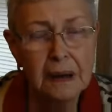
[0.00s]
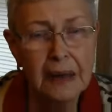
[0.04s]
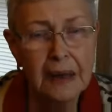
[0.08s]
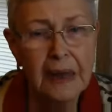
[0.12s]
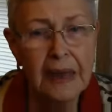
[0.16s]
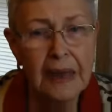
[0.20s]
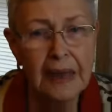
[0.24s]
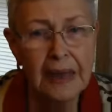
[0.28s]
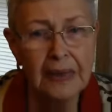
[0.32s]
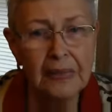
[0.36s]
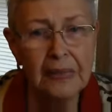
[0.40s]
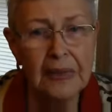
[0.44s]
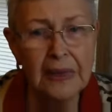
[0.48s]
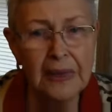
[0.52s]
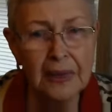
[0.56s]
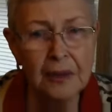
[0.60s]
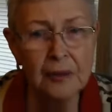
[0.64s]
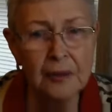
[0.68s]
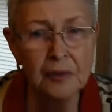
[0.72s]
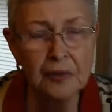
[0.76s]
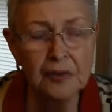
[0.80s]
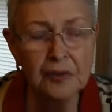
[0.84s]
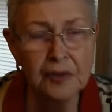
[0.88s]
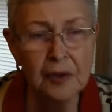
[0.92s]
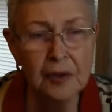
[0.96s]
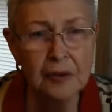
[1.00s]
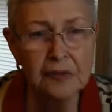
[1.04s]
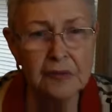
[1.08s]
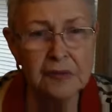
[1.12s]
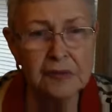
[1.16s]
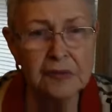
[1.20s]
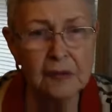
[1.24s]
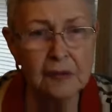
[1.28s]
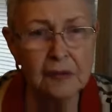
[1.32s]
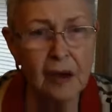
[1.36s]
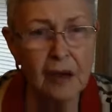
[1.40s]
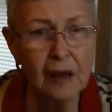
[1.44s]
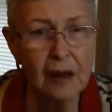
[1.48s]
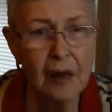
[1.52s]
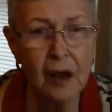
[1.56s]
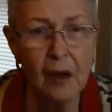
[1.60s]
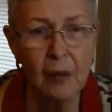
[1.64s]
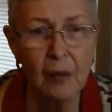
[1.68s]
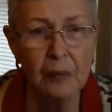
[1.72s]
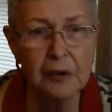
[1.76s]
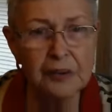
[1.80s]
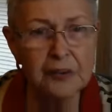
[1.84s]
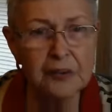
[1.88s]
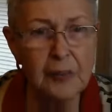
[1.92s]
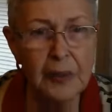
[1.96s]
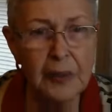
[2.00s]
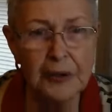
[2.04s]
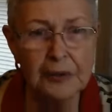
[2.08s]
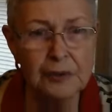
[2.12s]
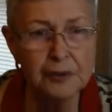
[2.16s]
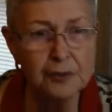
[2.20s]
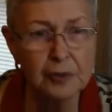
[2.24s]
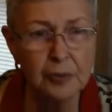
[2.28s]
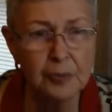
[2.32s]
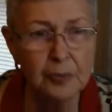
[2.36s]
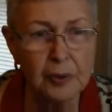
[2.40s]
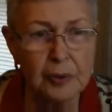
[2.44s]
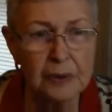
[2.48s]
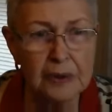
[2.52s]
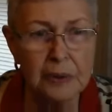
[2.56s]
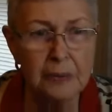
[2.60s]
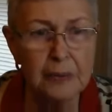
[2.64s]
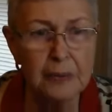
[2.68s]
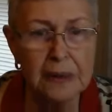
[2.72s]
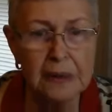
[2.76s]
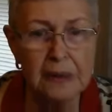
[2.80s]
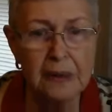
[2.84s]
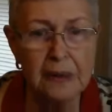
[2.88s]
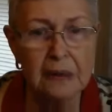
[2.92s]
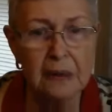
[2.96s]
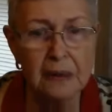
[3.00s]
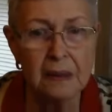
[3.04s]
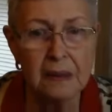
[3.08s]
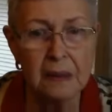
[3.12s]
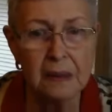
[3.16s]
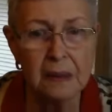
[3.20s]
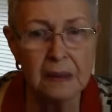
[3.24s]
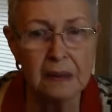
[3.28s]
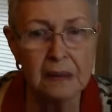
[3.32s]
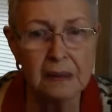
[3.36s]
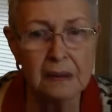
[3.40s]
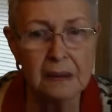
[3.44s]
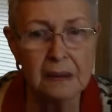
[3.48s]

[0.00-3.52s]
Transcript: And the end results are not always measurable immediately.